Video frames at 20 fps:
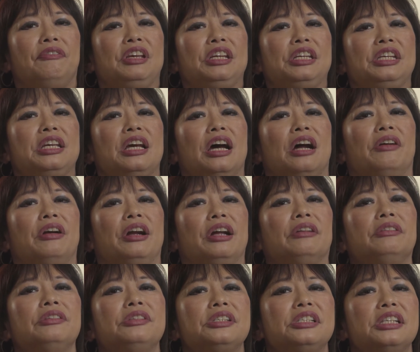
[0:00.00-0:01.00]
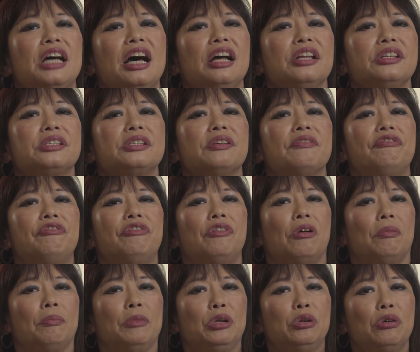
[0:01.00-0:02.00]
VDRL starts
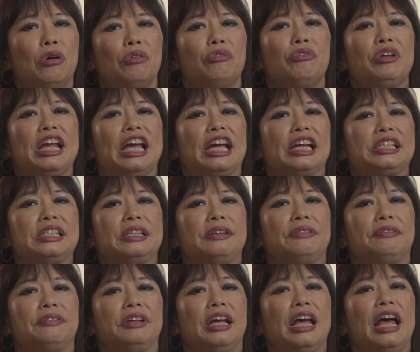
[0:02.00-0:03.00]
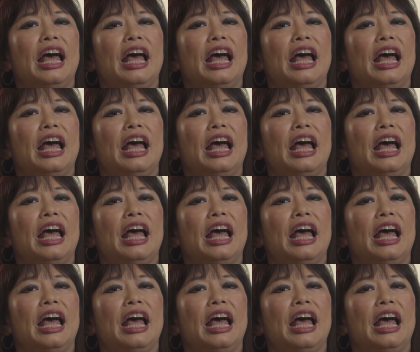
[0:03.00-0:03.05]
from non-reactive